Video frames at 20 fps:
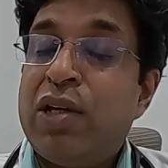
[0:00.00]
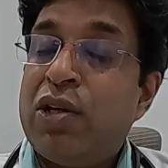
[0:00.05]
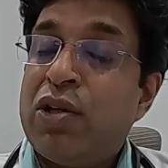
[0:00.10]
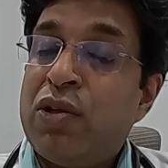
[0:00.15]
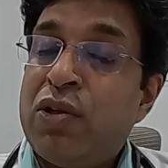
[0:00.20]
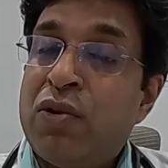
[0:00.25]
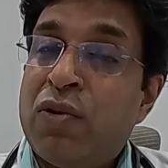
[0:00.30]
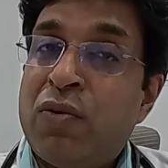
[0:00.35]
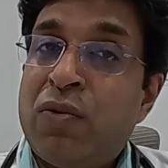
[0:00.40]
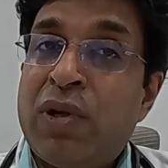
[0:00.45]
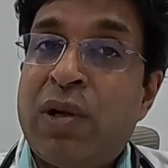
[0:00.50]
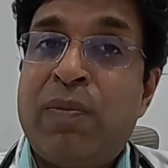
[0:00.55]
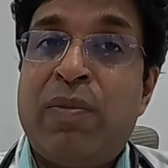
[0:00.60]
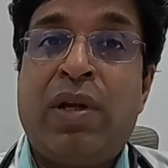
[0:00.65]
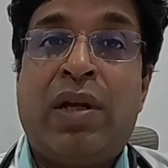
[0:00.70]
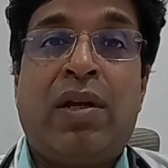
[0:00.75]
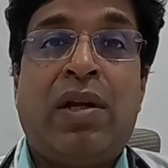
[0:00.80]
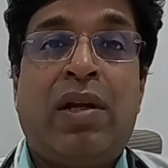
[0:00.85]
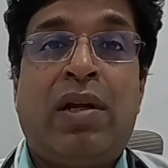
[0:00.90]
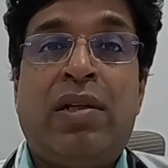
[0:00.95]
you will be,
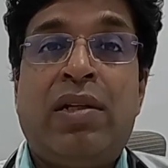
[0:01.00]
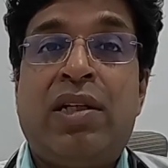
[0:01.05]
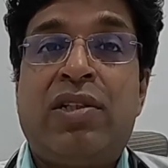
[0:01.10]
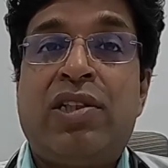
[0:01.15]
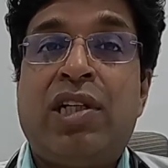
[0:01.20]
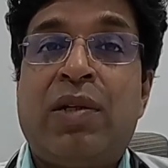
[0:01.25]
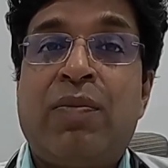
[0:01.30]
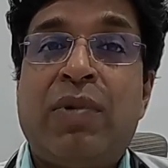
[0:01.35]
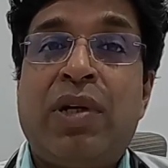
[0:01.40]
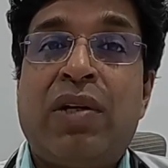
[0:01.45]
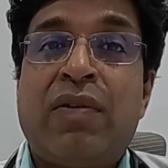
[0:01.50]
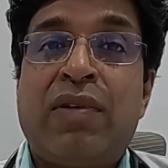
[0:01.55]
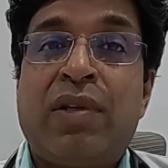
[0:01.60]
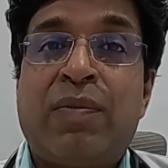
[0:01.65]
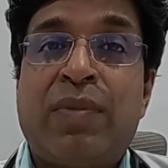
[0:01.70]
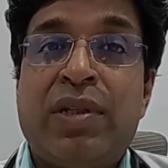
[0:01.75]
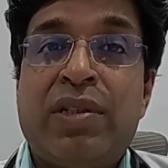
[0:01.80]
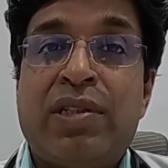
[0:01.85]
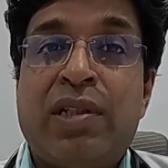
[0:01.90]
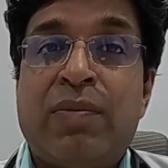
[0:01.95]
the treatment of the
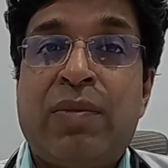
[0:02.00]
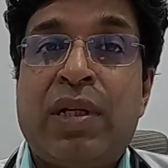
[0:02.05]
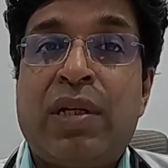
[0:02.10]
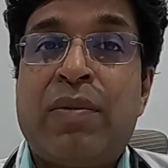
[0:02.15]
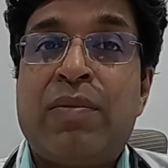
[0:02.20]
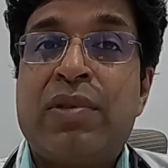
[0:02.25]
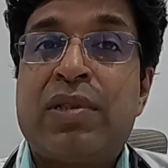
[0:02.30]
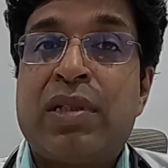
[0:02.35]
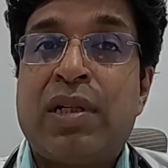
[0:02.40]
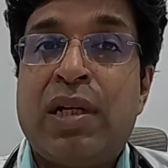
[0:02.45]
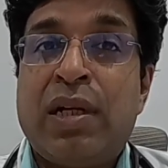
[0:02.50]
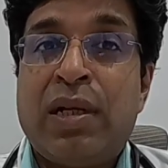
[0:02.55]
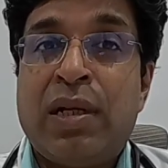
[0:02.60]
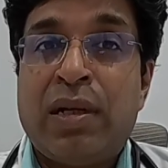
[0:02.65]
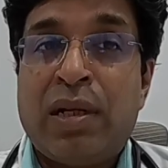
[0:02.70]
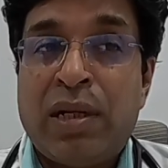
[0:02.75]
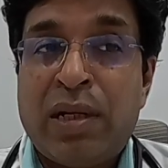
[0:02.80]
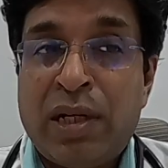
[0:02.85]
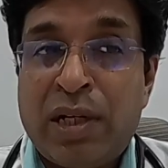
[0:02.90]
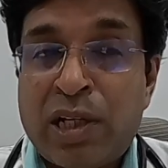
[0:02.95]
patient becomes a
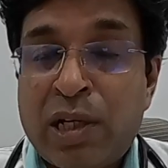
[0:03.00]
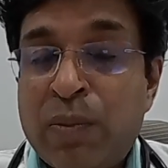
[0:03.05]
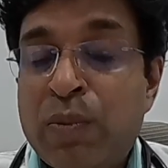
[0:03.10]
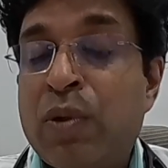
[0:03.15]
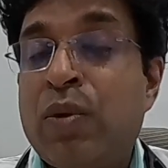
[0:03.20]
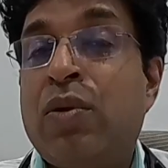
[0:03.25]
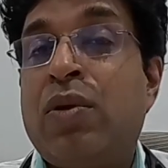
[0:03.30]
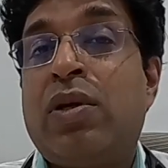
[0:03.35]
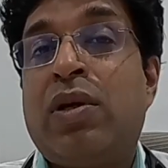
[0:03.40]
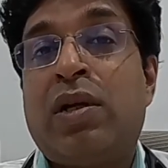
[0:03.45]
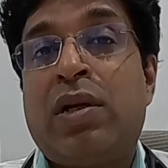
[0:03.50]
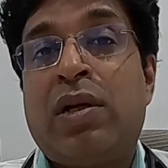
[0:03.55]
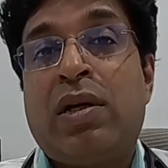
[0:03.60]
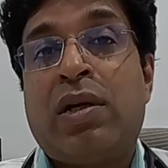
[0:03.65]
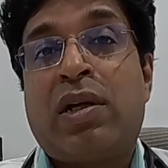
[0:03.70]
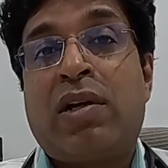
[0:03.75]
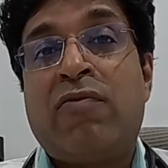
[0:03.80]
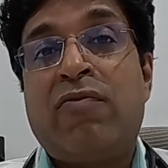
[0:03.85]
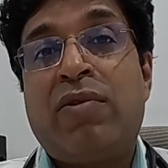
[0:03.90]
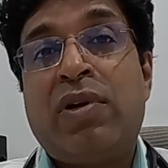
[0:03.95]
little more
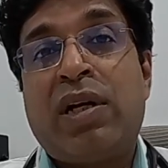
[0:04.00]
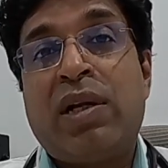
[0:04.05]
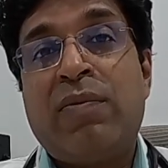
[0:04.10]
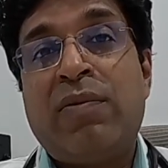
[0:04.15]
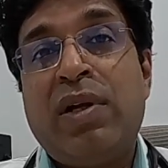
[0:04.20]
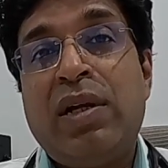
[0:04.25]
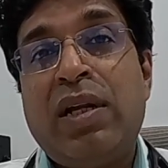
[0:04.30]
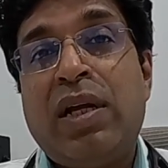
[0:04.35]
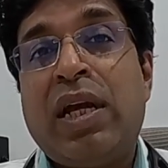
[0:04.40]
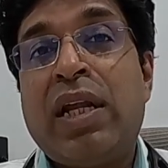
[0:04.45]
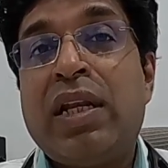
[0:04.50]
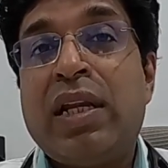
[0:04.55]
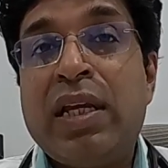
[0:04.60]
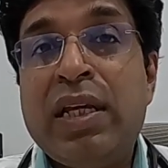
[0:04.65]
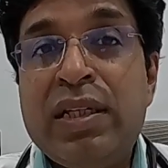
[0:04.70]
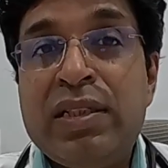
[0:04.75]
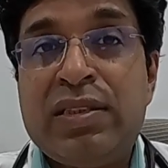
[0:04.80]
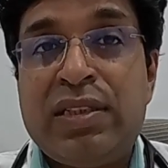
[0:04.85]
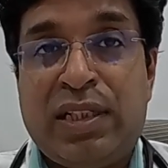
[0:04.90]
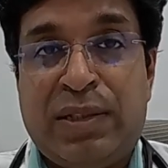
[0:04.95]
comfortable and
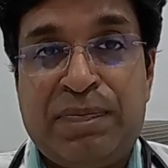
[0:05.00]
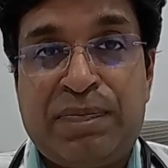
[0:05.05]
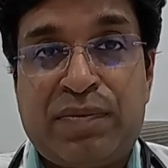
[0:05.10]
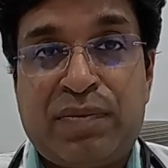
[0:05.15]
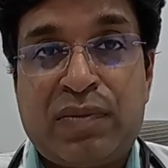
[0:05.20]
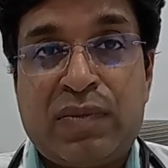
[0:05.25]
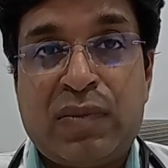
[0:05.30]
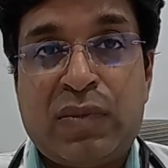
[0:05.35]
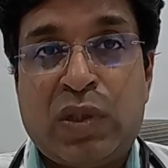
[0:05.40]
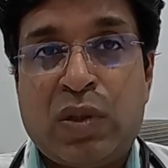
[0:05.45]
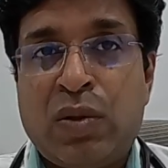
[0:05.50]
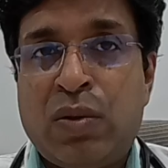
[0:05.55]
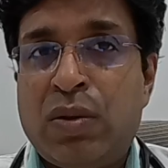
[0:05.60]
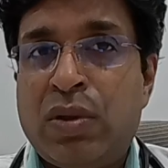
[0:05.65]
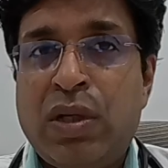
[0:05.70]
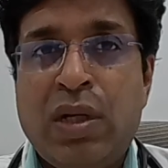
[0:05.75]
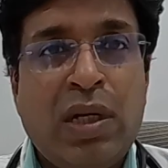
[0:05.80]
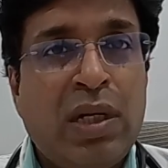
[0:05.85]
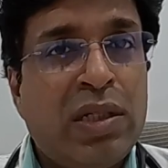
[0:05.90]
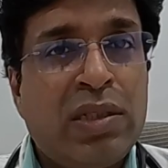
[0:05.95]
easy.
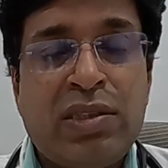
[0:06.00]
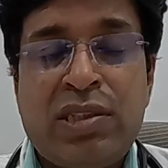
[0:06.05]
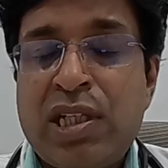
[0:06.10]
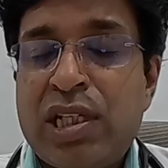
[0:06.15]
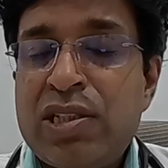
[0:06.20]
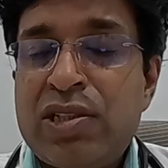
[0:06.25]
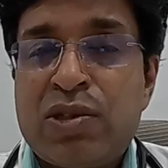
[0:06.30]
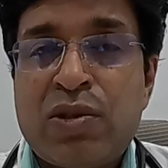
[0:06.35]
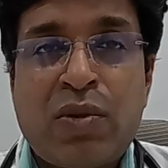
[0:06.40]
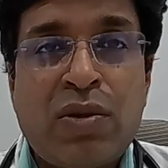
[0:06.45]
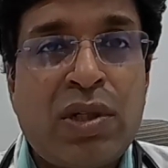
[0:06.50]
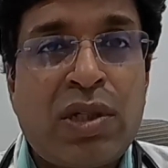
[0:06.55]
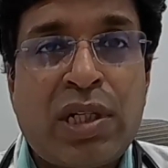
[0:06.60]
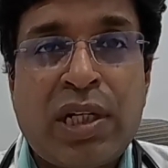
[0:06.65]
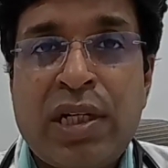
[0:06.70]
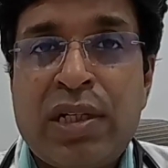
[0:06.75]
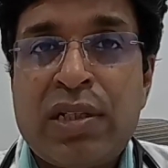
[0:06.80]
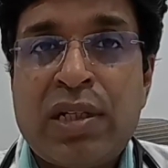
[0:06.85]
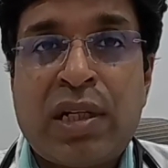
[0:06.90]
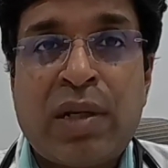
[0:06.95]
So just don't
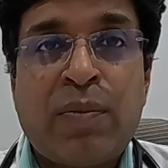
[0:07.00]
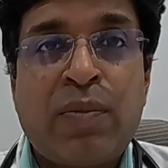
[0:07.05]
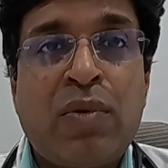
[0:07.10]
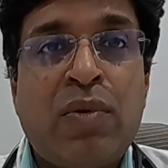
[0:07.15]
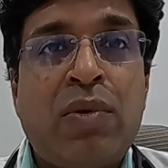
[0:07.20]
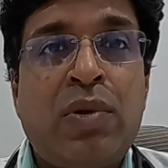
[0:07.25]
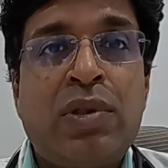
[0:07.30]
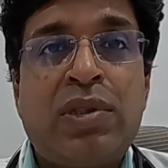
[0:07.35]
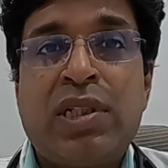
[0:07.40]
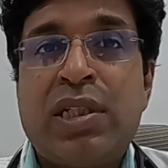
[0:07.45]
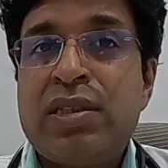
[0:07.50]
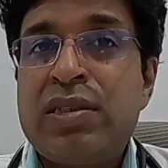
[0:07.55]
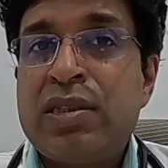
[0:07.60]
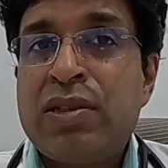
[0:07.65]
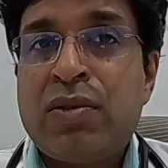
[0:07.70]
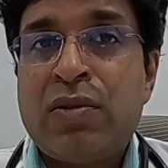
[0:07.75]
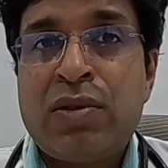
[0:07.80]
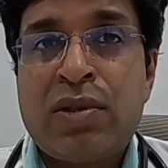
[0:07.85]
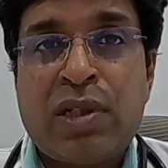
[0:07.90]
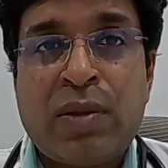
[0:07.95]
treat the report, just
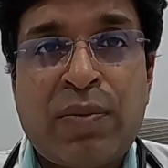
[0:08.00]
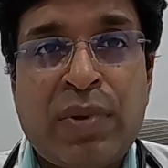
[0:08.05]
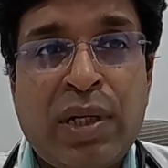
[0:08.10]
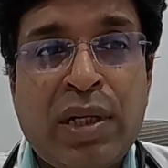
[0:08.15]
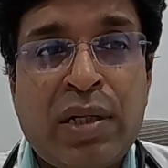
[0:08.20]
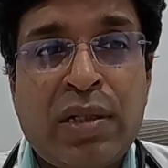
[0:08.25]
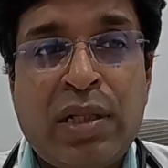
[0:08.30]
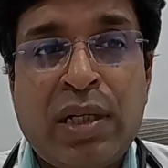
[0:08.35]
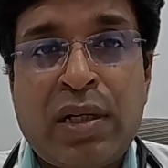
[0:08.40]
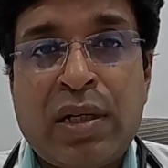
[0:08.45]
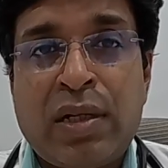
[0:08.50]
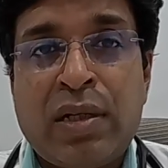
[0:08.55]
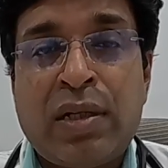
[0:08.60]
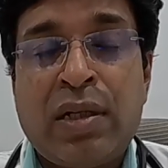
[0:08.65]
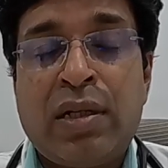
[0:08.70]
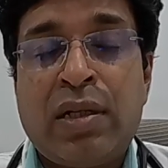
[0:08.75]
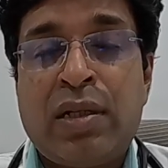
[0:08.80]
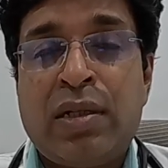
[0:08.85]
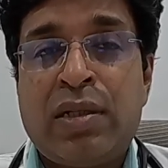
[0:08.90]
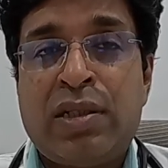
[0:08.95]
don't treat
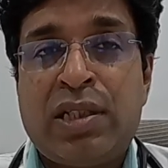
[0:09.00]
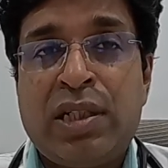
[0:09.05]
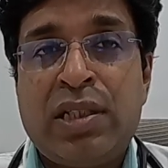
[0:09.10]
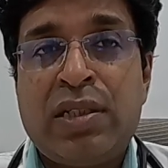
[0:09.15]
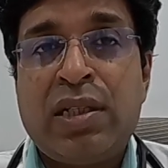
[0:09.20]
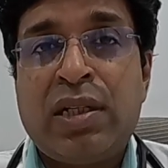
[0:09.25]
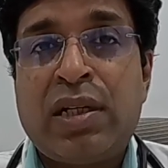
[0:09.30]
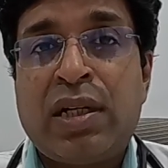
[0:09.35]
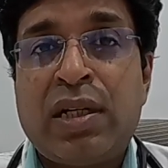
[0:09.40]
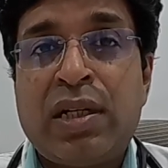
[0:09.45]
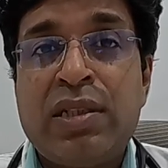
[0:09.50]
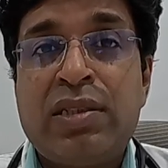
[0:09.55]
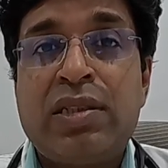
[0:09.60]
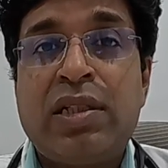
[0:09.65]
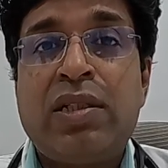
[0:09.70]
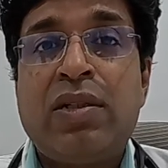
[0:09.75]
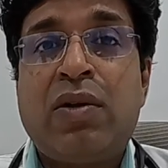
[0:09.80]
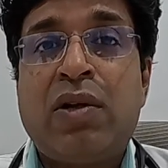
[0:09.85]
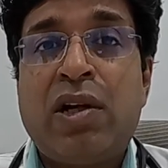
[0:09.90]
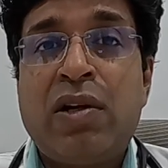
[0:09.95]
the
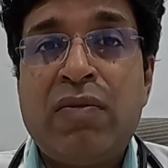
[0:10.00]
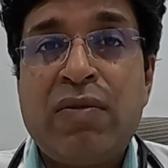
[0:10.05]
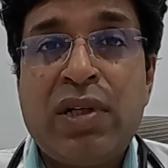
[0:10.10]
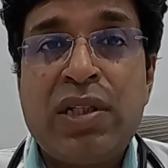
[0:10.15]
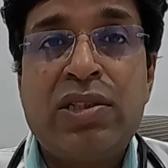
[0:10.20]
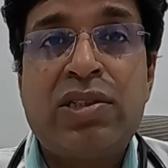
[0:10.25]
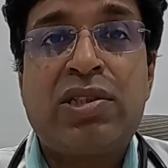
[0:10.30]
condition. Always